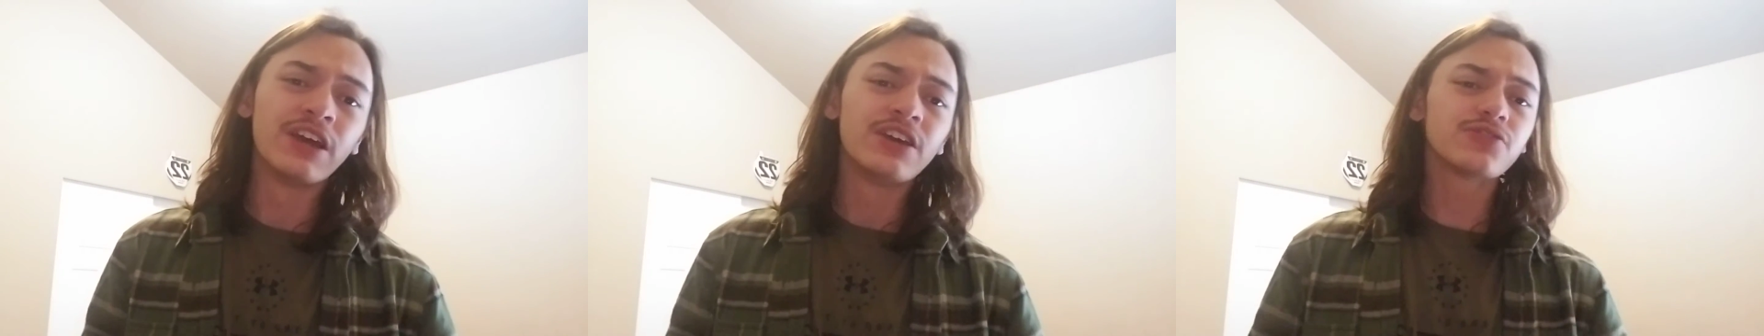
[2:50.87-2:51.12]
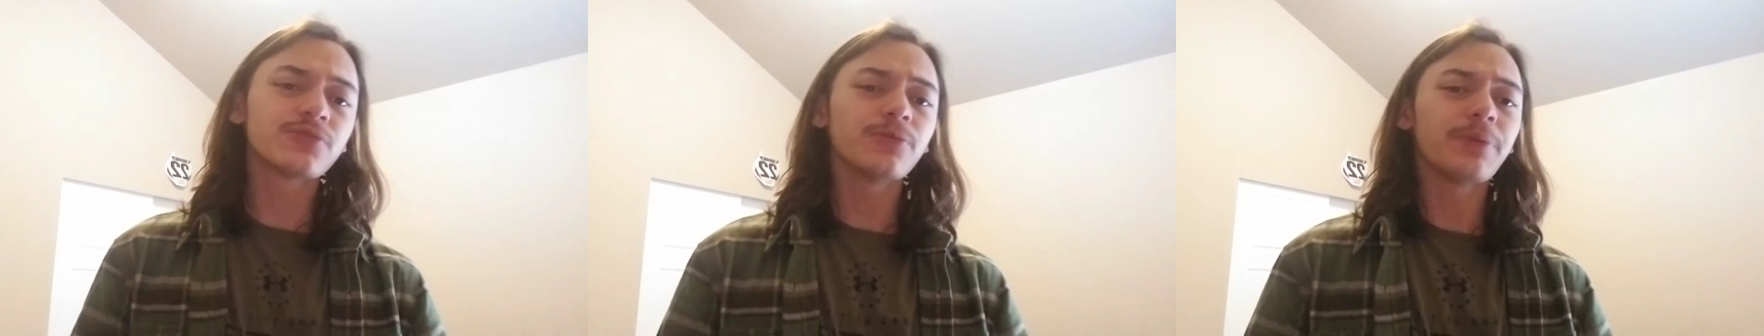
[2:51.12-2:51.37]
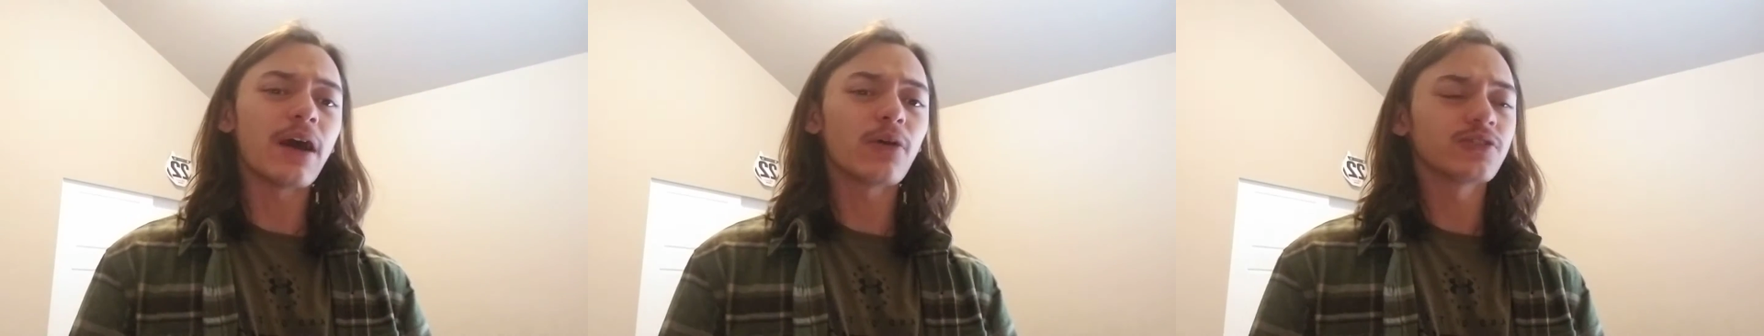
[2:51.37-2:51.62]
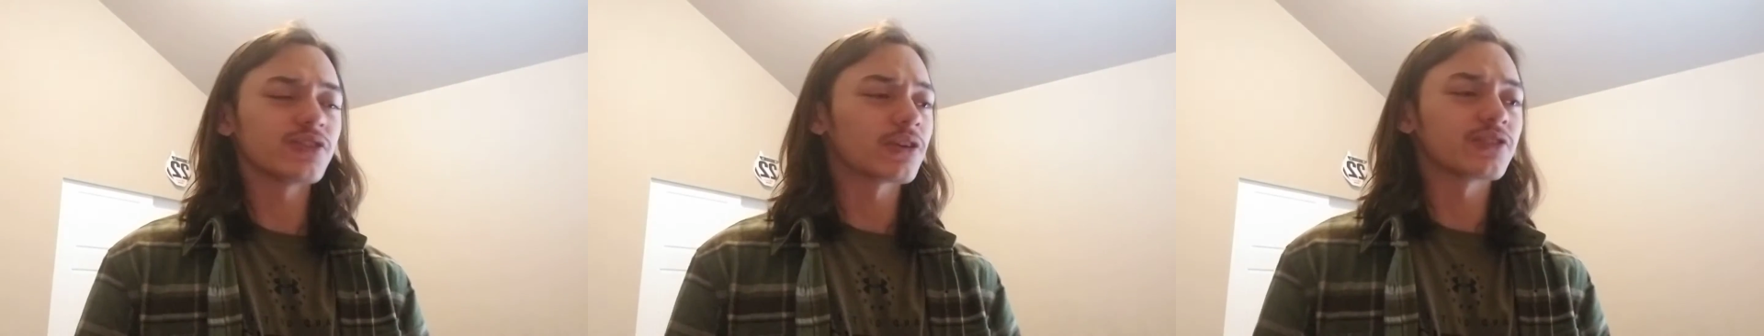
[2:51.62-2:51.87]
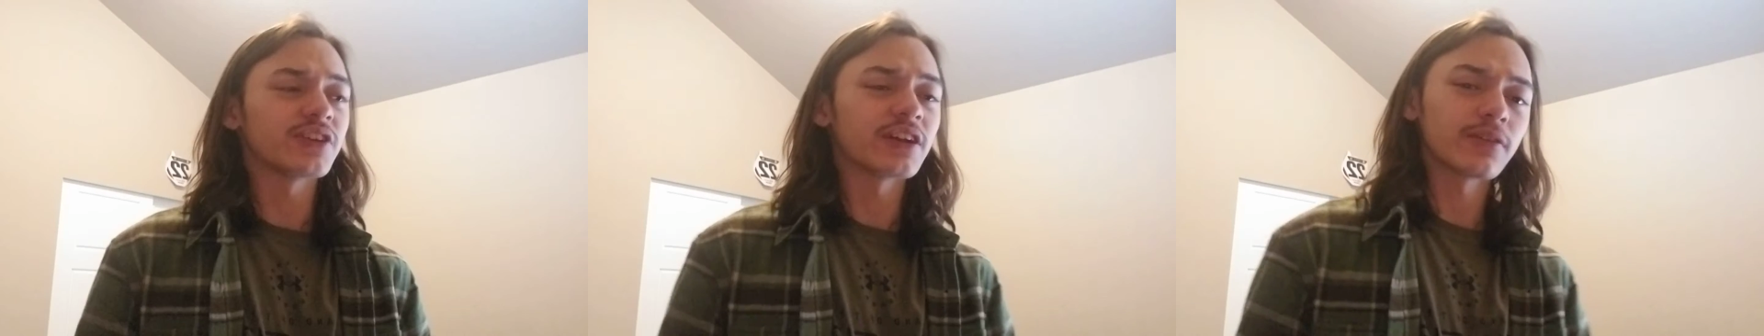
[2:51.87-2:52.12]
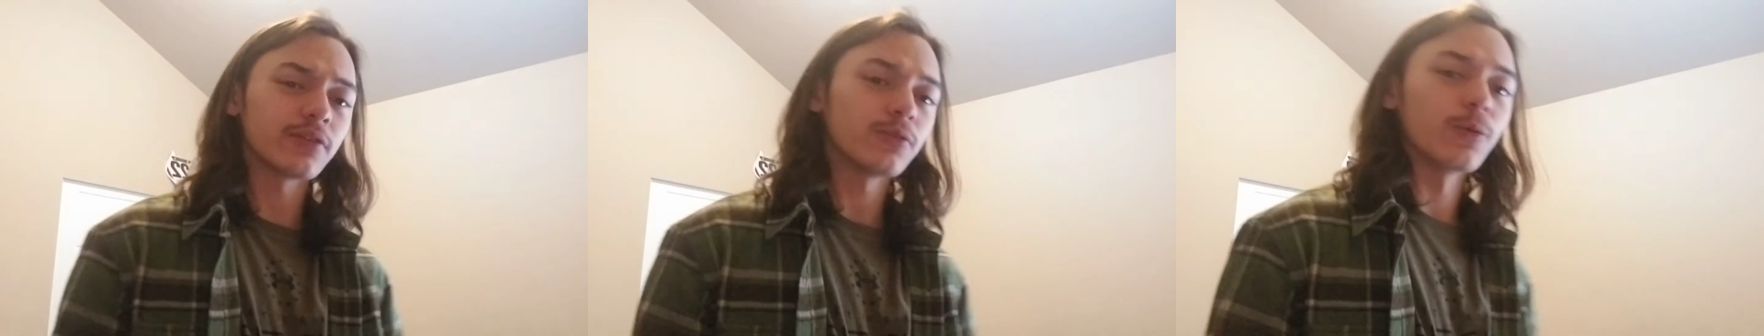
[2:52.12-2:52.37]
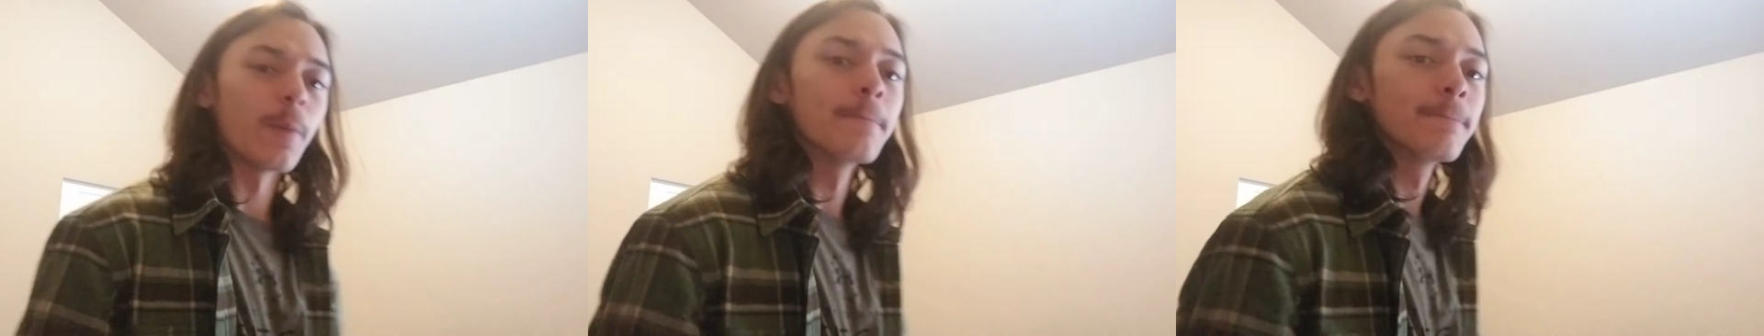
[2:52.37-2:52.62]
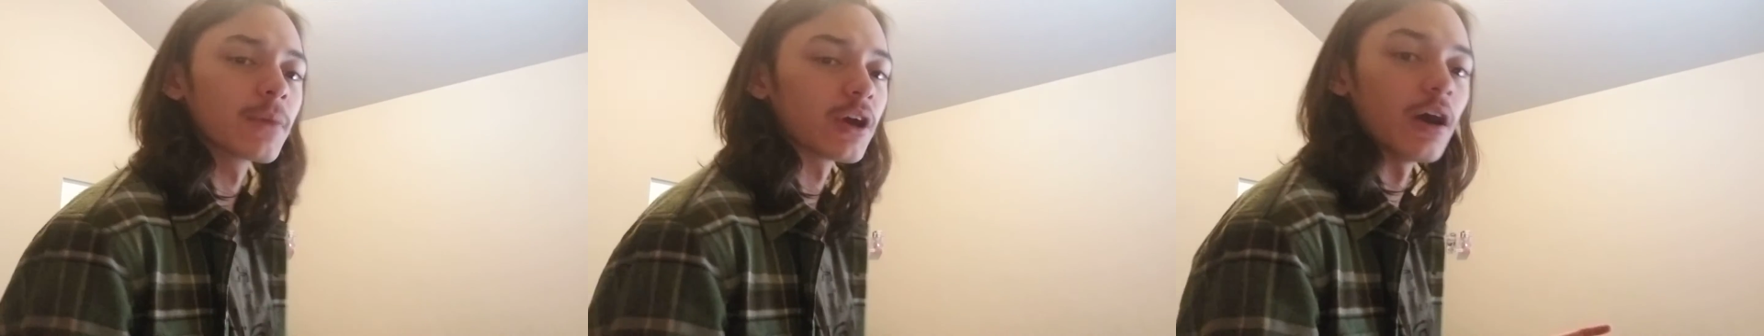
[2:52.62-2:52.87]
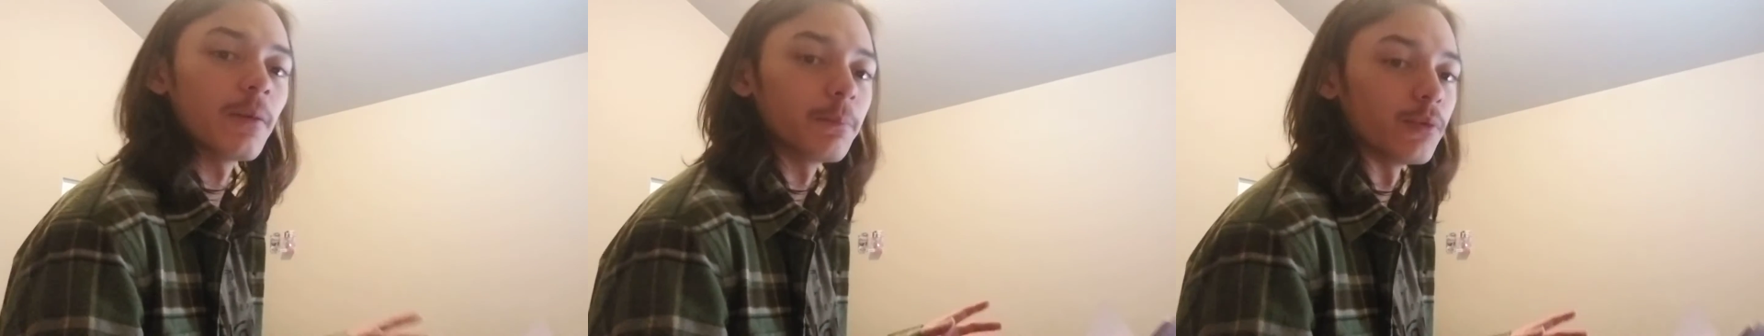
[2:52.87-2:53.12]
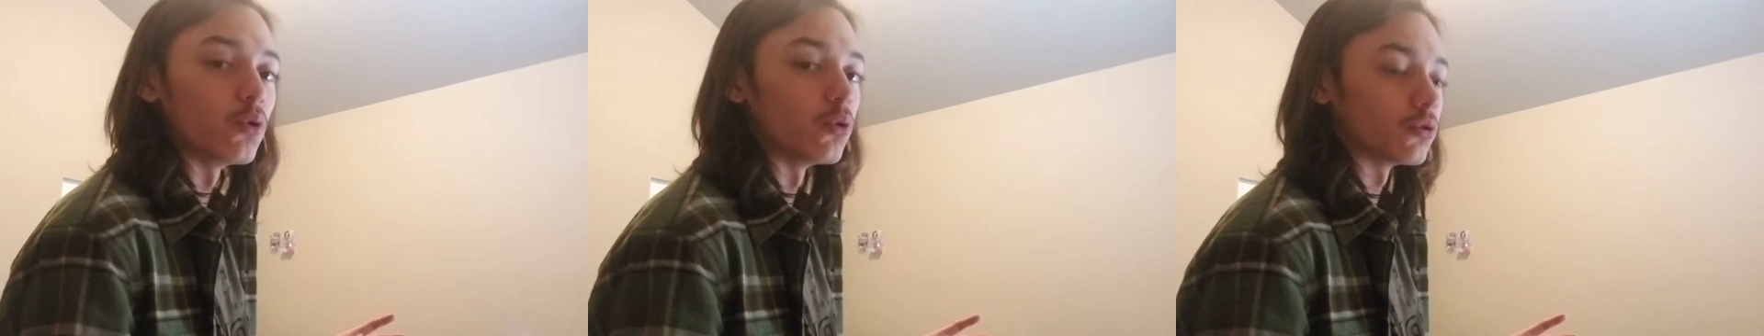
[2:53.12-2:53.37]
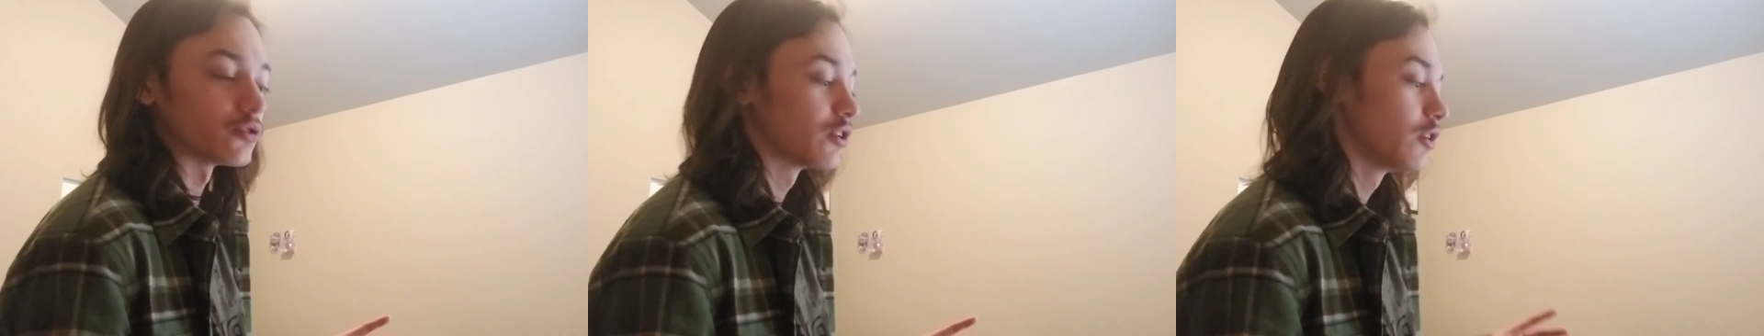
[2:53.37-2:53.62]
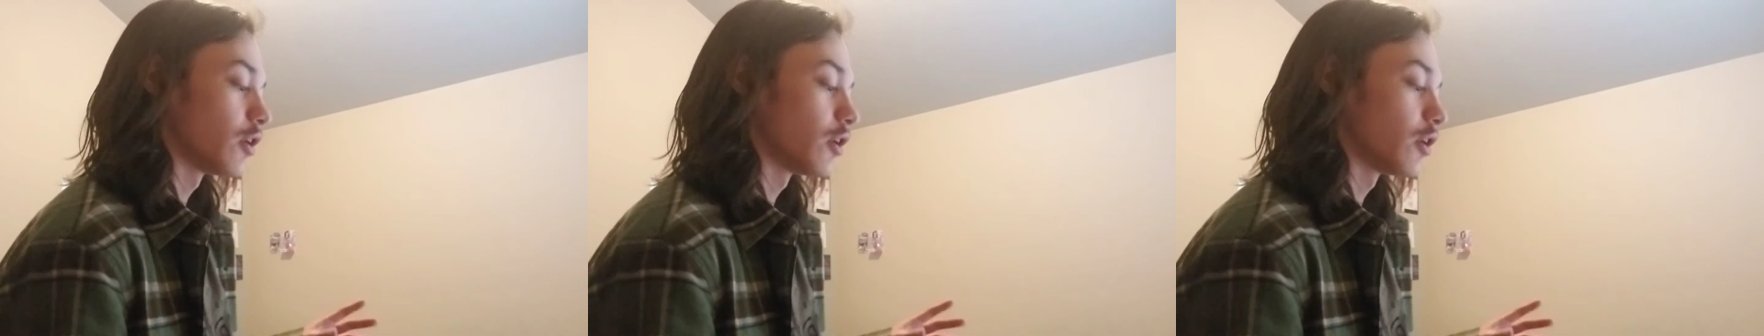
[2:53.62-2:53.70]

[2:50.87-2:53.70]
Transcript: His true powers are setting little cum pools